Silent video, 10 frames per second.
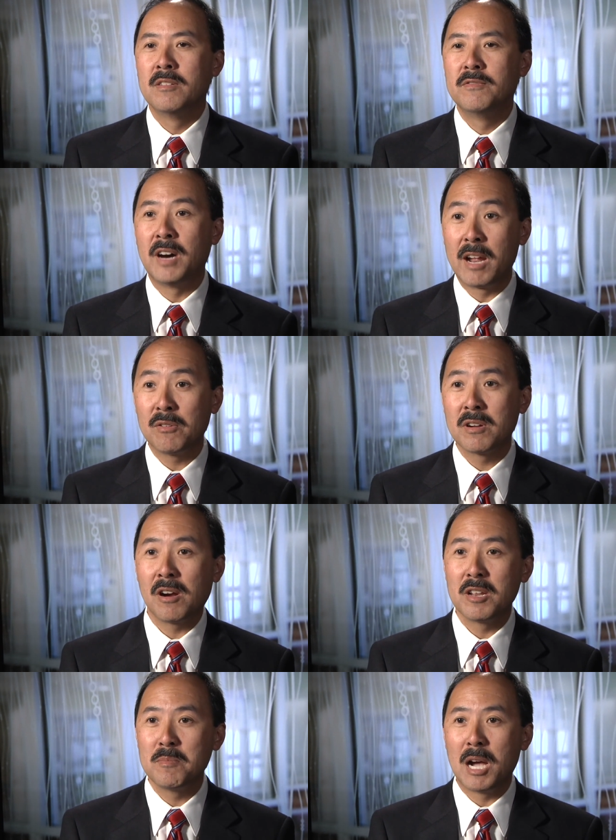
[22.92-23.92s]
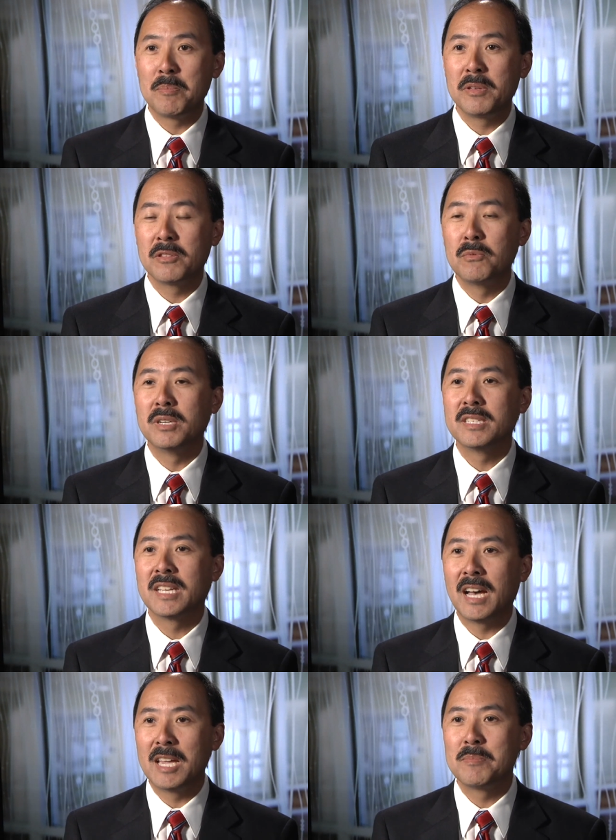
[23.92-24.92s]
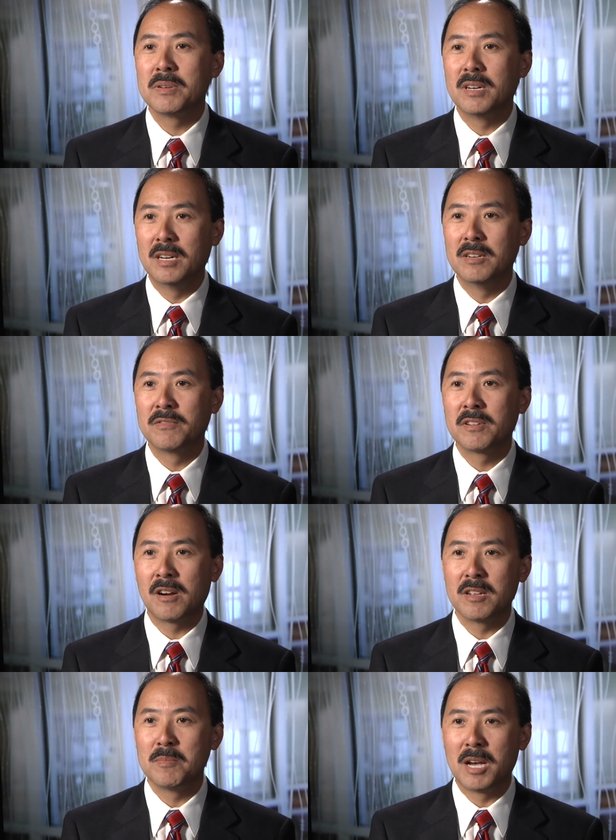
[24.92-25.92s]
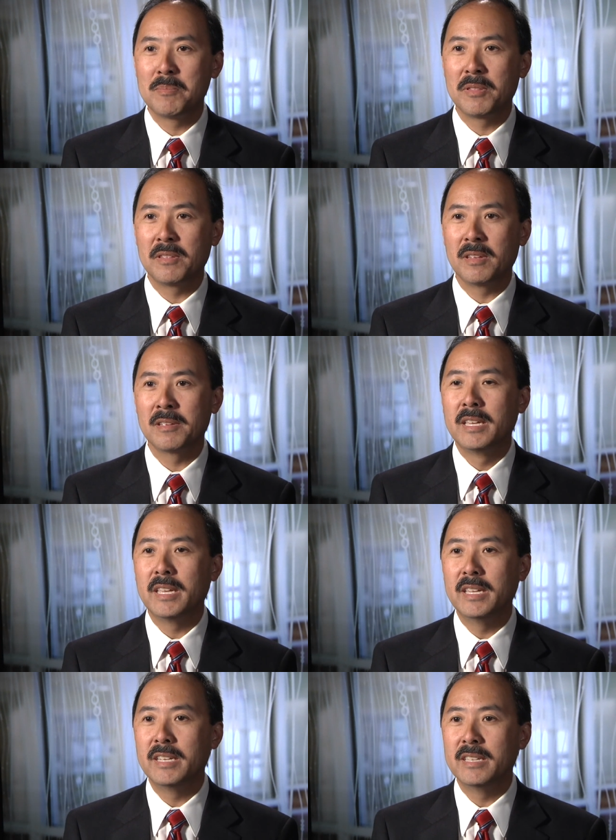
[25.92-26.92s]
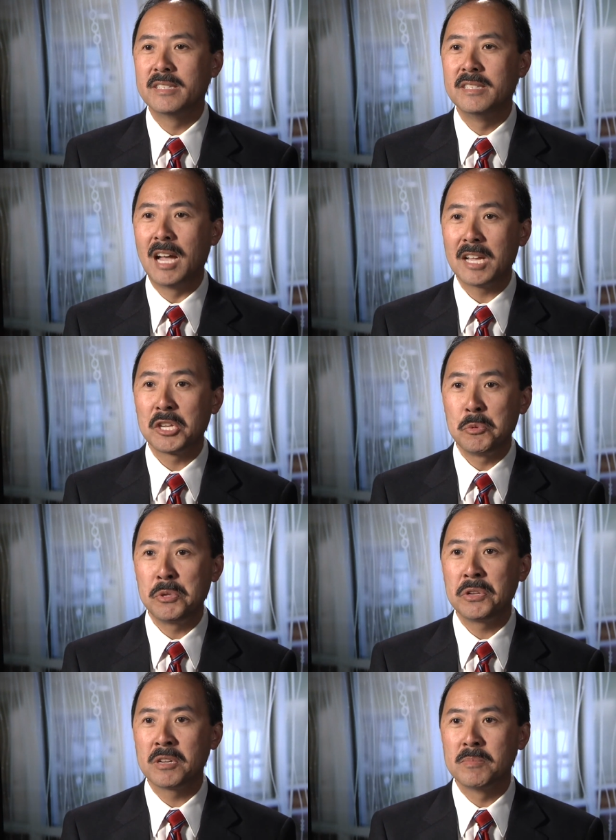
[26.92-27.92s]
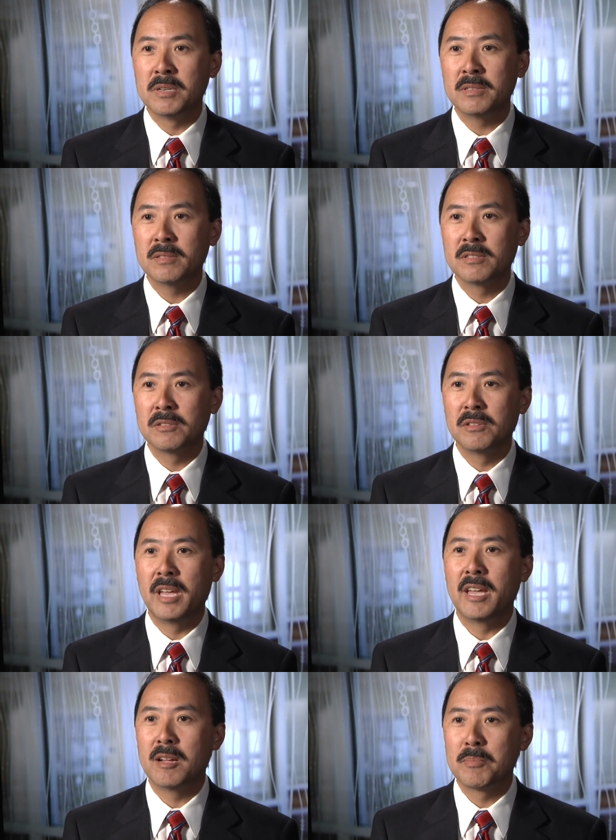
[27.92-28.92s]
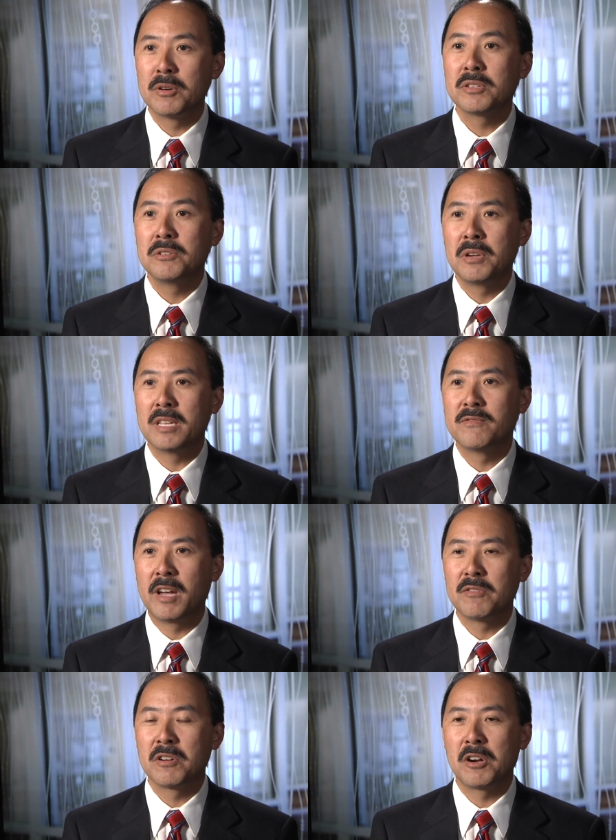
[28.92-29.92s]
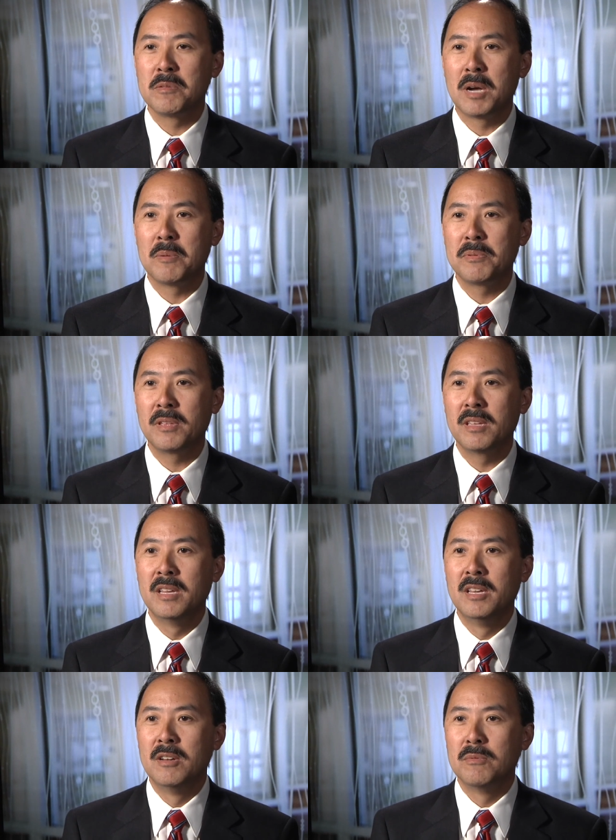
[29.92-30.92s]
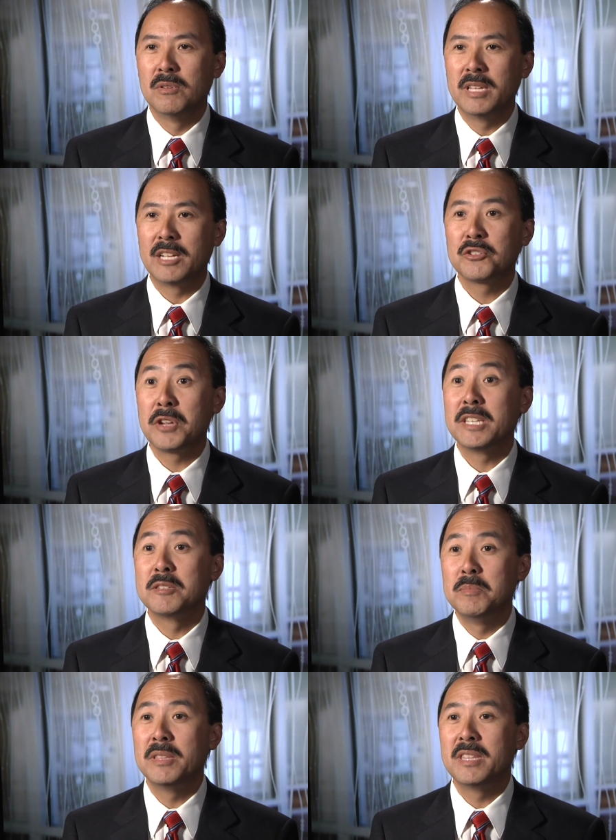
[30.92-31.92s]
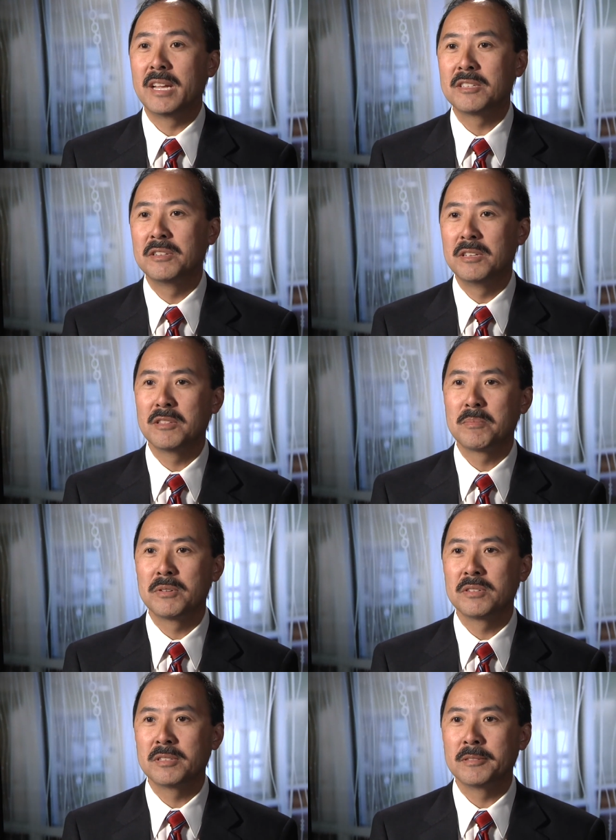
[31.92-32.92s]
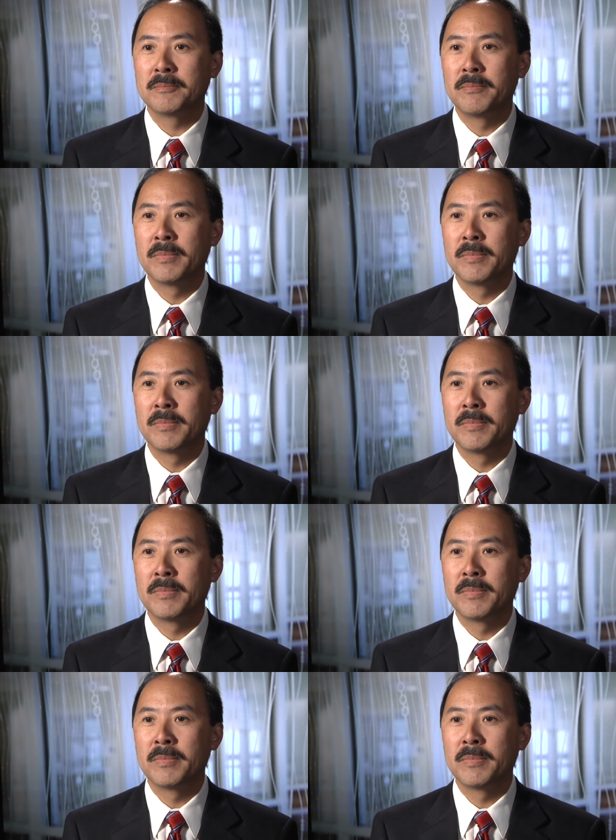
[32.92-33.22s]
Viral cardiomyopathy is one type of cardiomyopathy it is not communicable so that a person who has viral cardiomyopathy will not transmit that to another person.